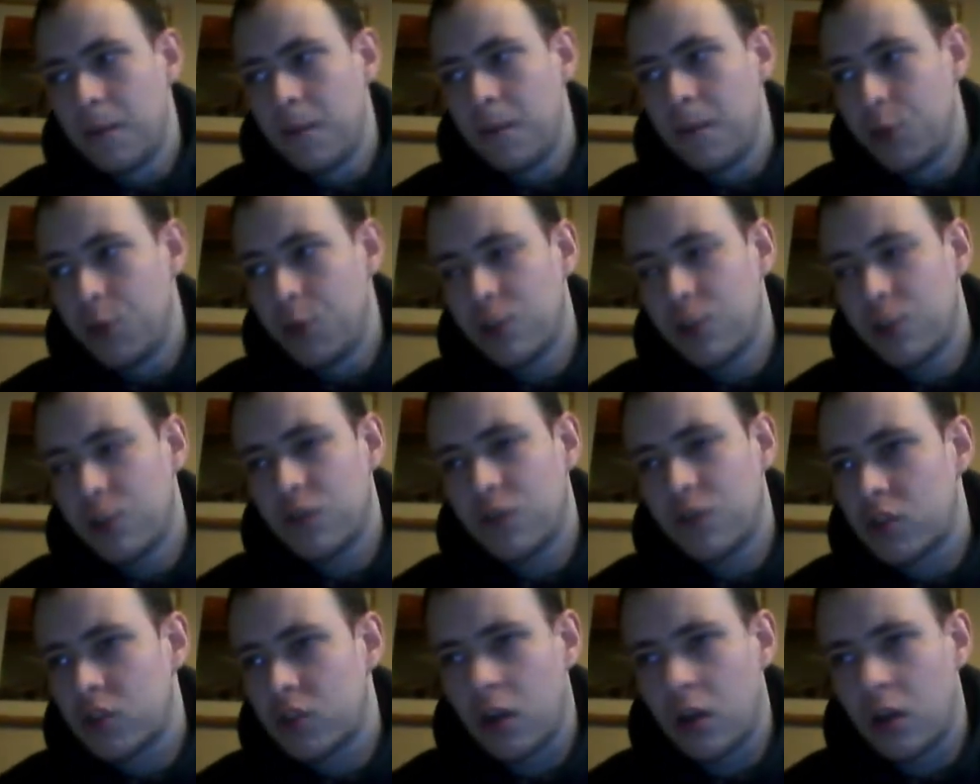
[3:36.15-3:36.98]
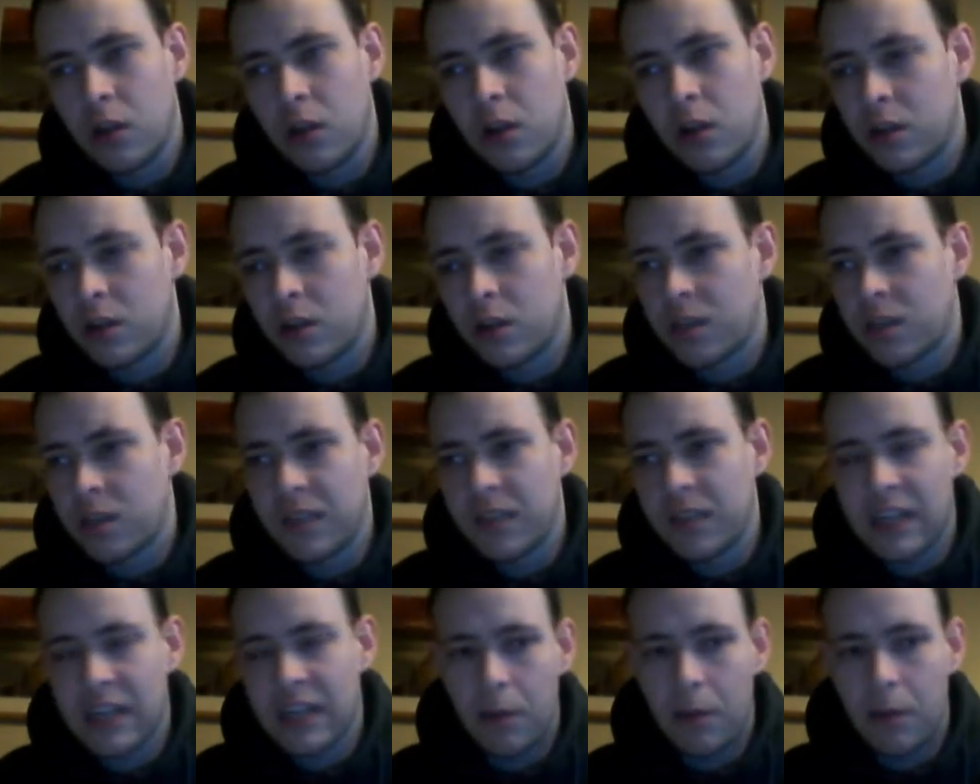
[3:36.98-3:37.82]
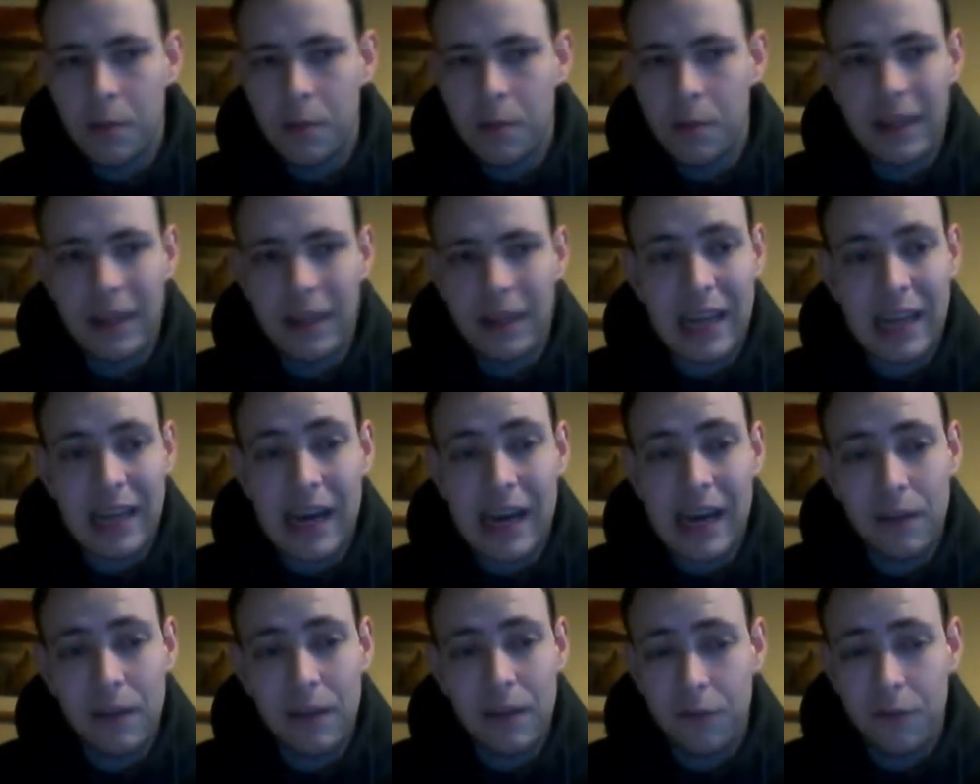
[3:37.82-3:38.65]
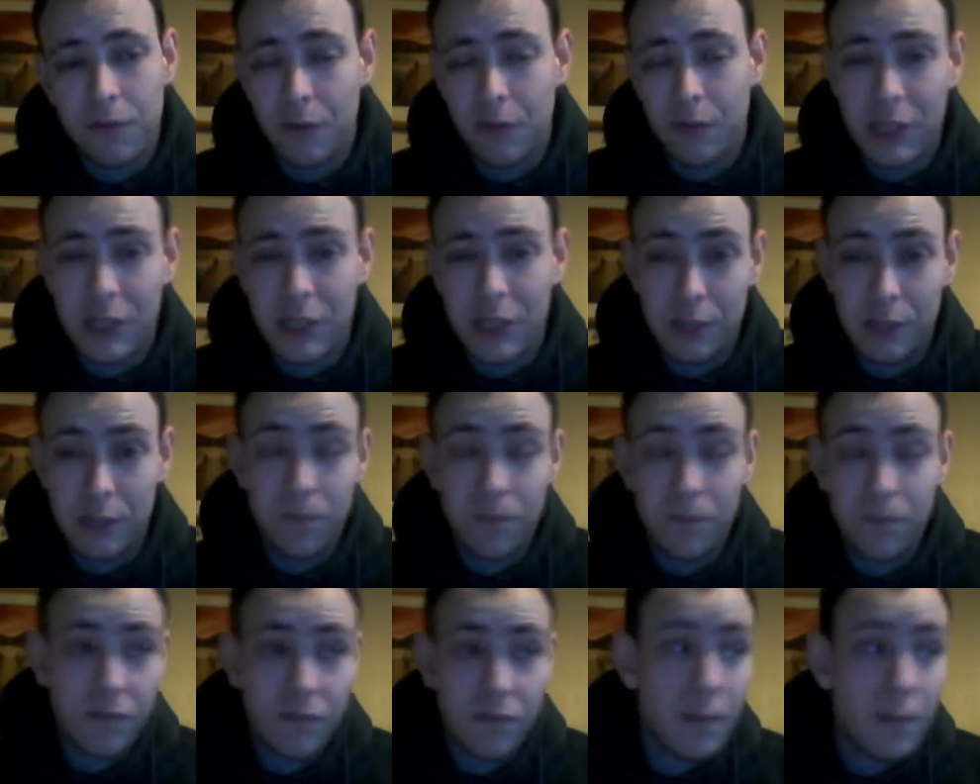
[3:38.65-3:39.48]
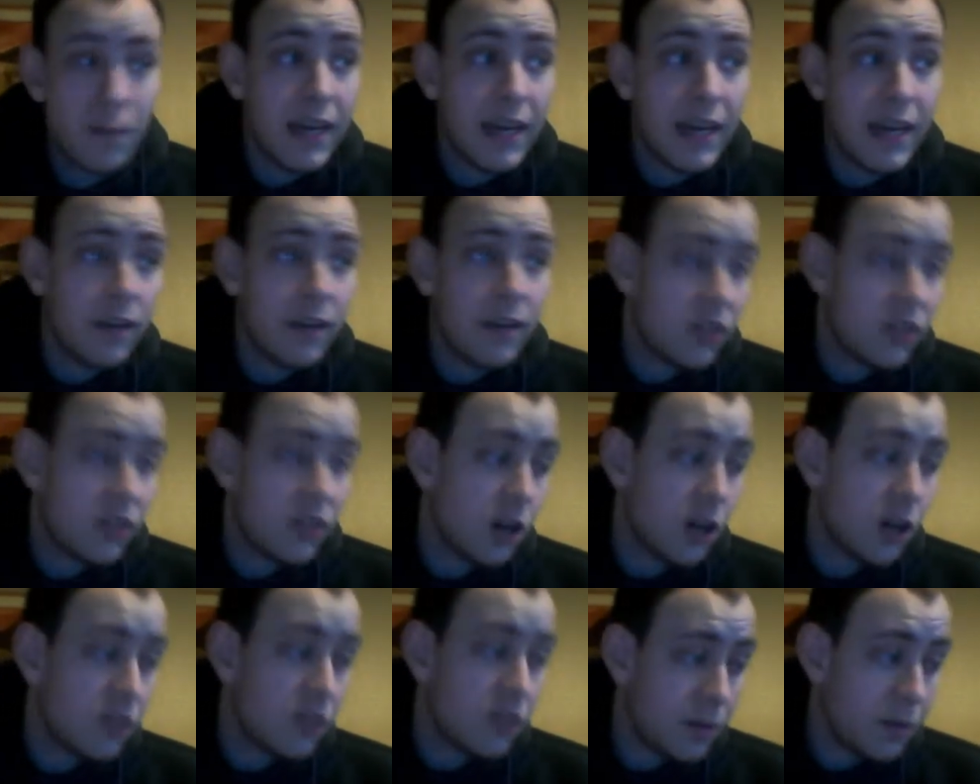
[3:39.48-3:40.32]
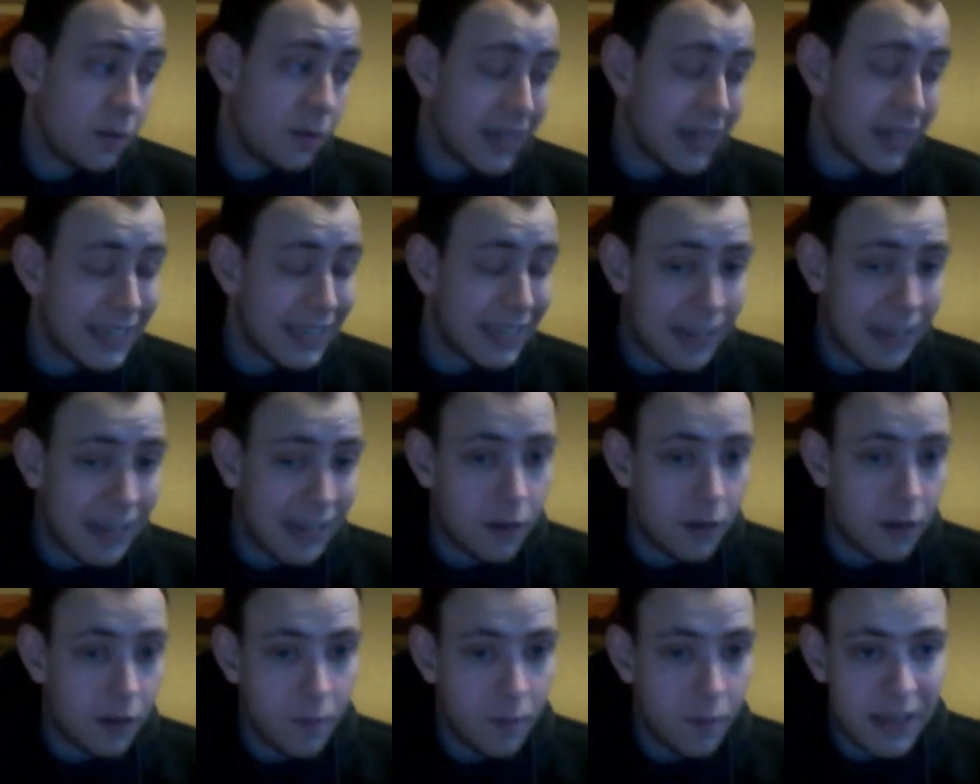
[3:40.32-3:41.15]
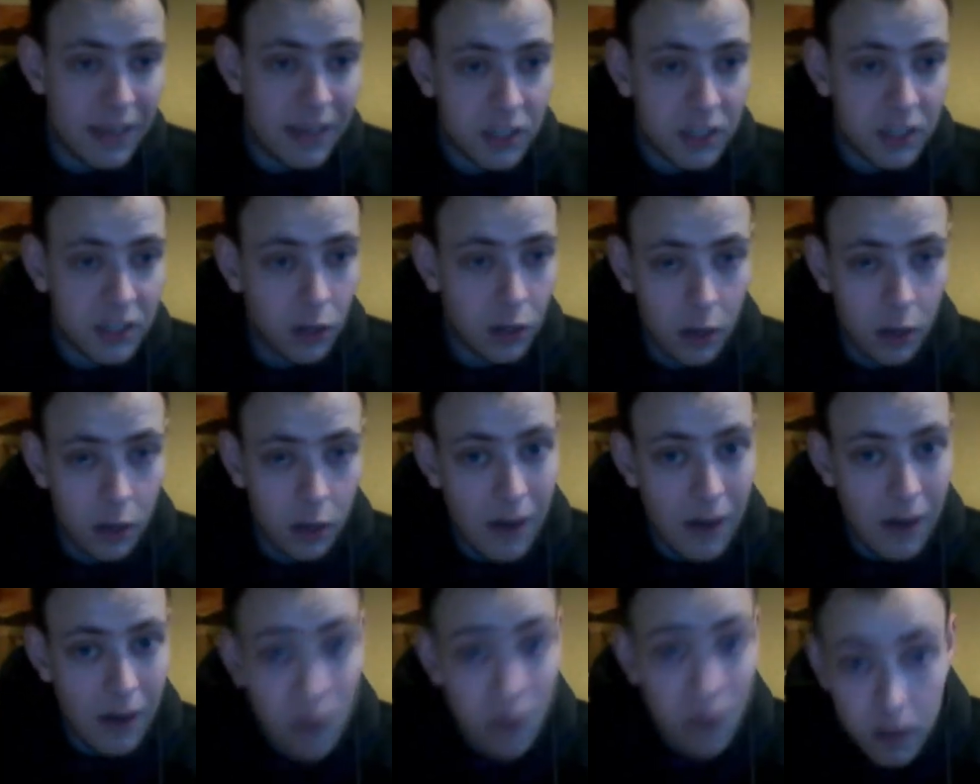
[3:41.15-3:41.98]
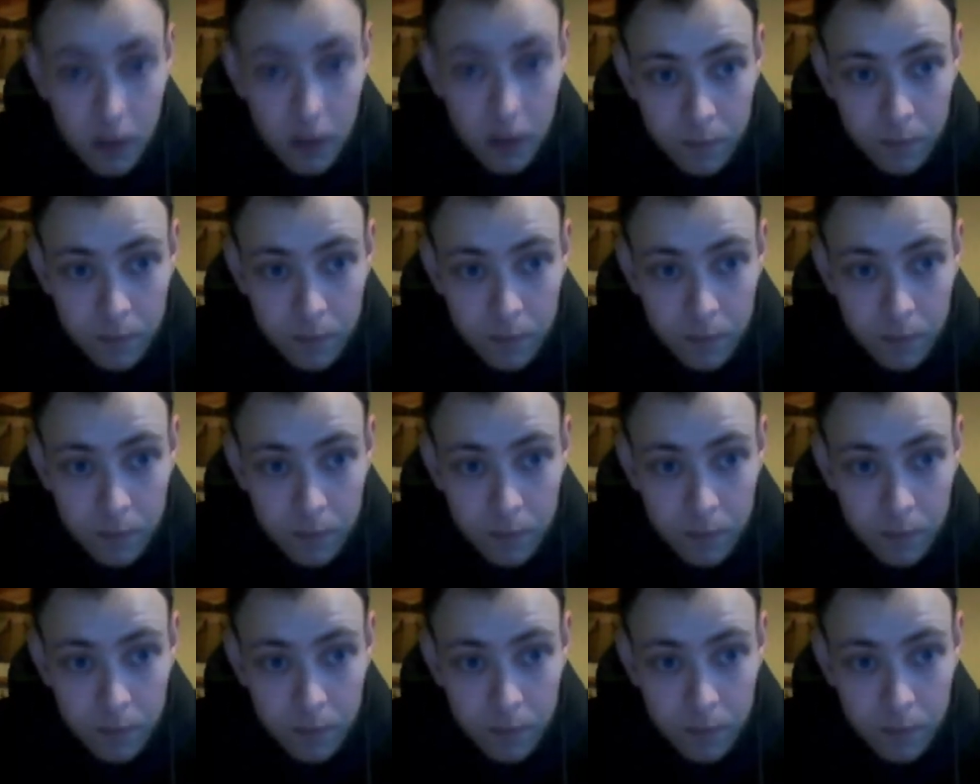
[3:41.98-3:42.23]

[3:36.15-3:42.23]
Beautiful solos on this album. Alive, which for me deserves to be a contender for best solo ever.